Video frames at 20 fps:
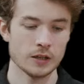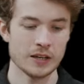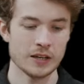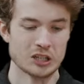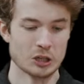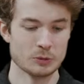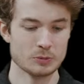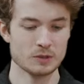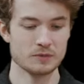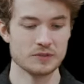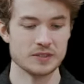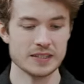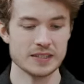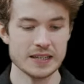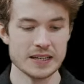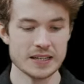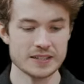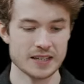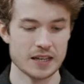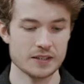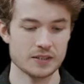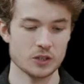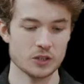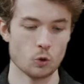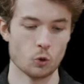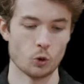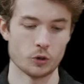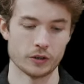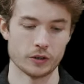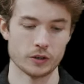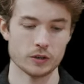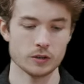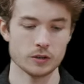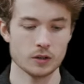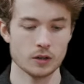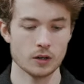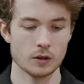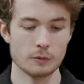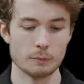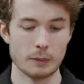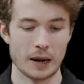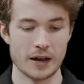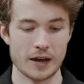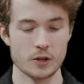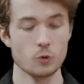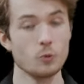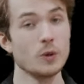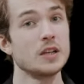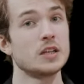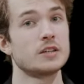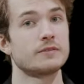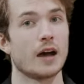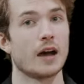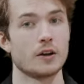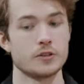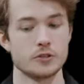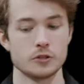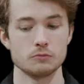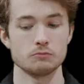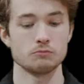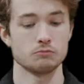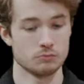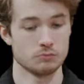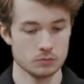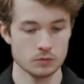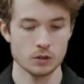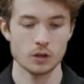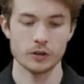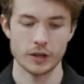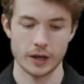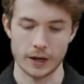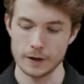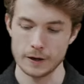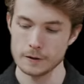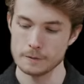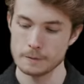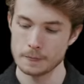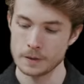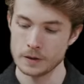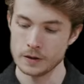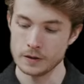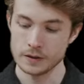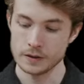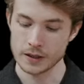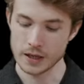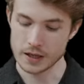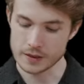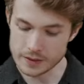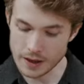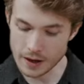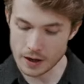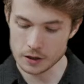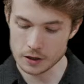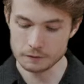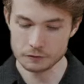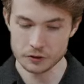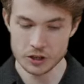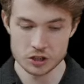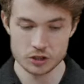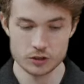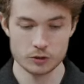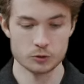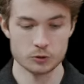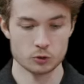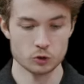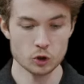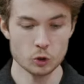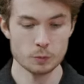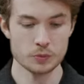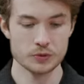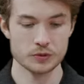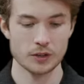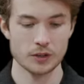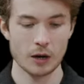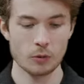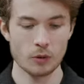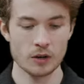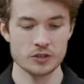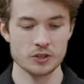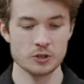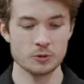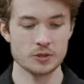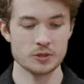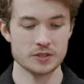in terms of descending order by the wind value. Okay. And then for each of those groups, I want to